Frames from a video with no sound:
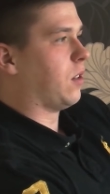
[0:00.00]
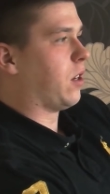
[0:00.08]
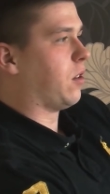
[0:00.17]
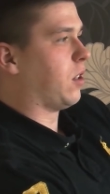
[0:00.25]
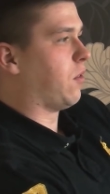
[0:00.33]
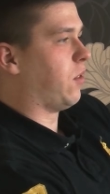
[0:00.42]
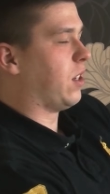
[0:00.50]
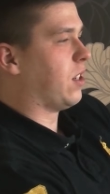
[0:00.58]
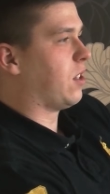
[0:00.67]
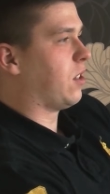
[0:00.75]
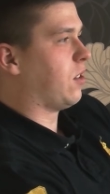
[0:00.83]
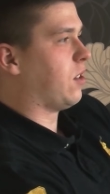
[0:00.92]
They don't give you
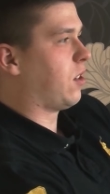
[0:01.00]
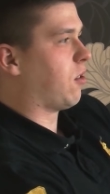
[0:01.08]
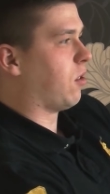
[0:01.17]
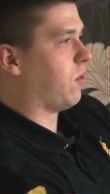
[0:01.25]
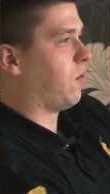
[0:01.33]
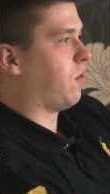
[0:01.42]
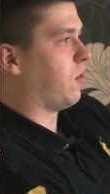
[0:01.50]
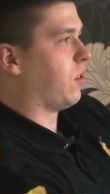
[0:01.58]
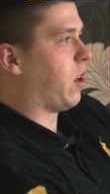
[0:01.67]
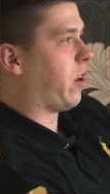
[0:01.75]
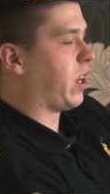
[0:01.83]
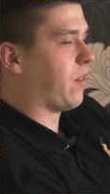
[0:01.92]
this, this kind of,
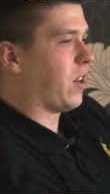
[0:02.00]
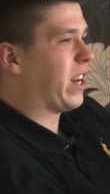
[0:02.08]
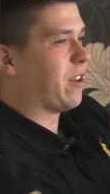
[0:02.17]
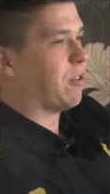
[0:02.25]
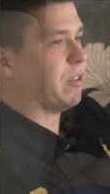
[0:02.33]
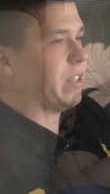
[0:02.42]
they don't give you any